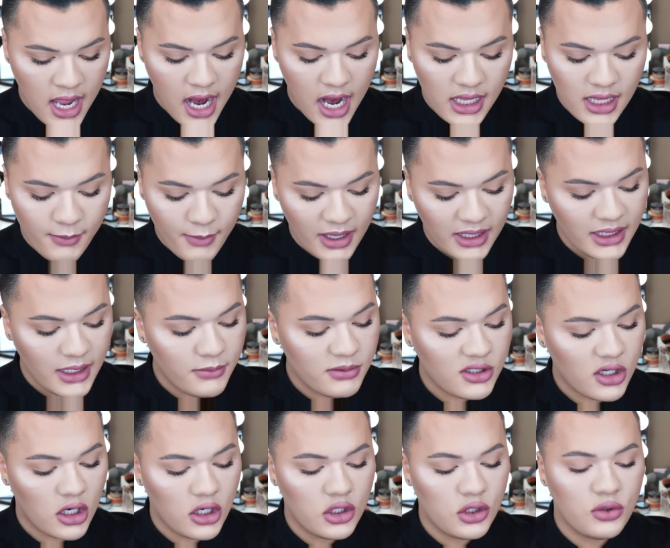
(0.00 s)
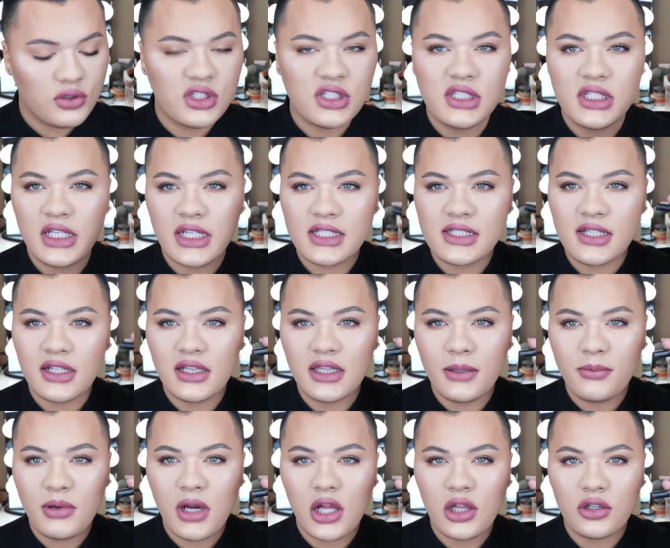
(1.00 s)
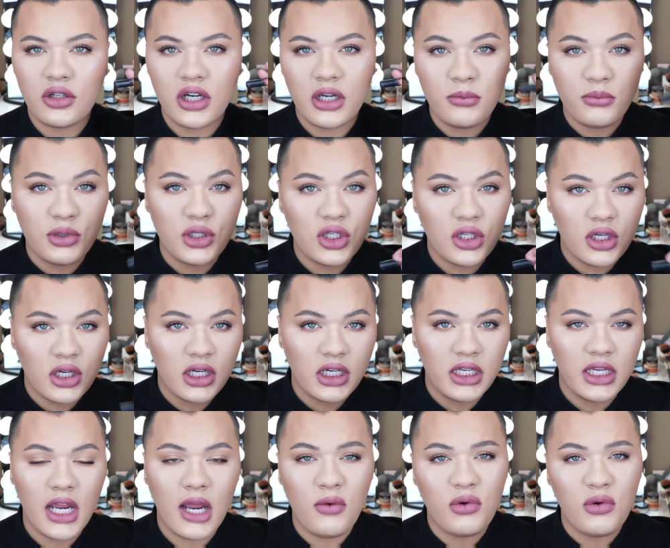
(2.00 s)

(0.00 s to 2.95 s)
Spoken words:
And then my lips are Nude Sticks Lip Color in Purity.